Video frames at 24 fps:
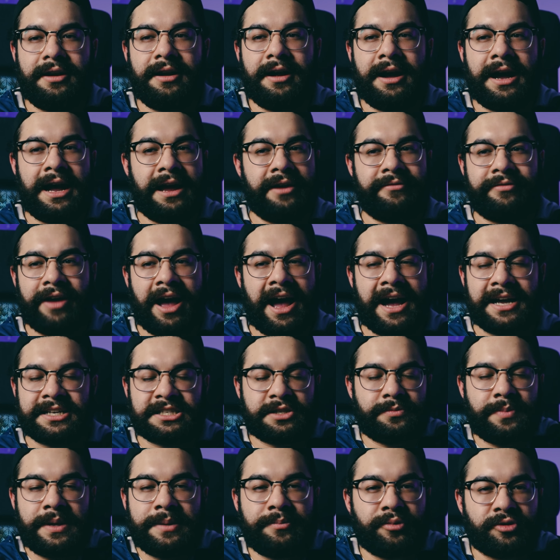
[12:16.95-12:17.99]
I've
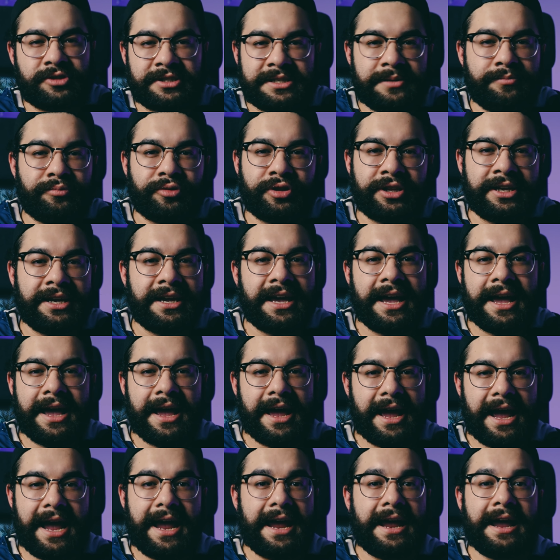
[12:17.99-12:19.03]
asked people simply,
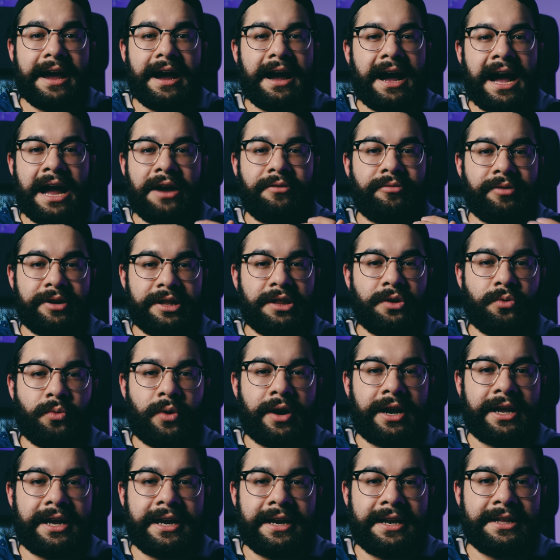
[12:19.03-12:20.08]
hey, I really
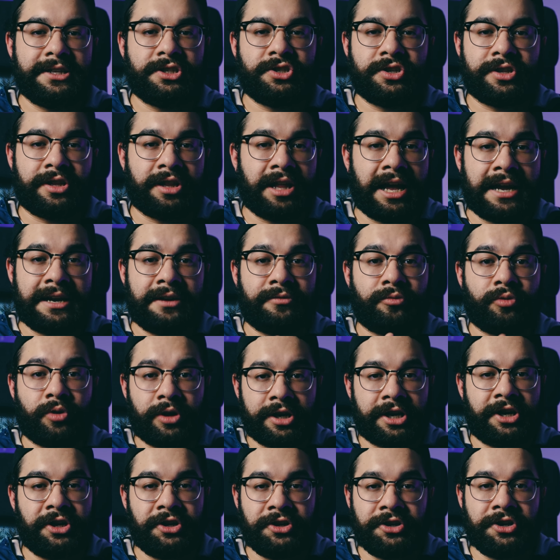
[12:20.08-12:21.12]
want to get into the line of
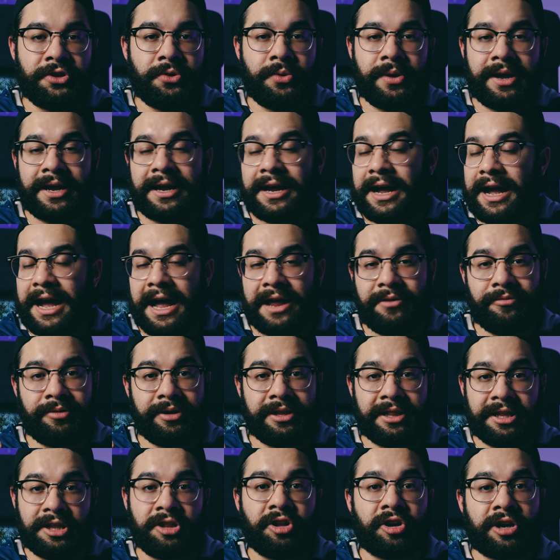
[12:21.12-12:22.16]
work you're doing. I
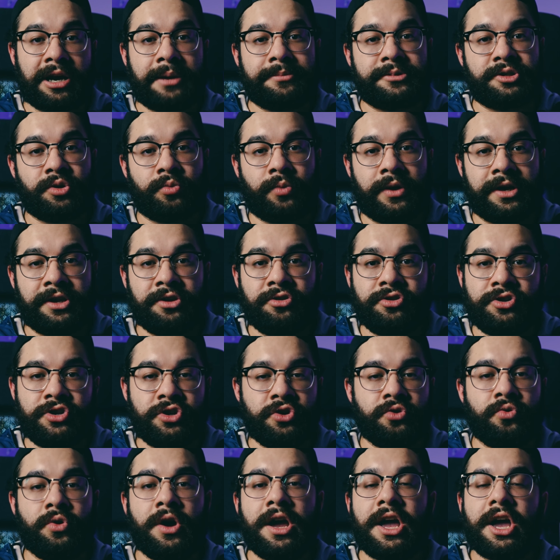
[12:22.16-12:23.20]
really look up to what you
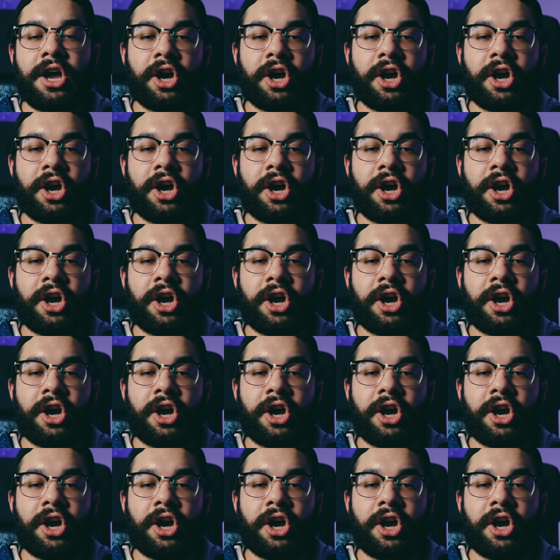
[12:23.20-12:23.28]
do.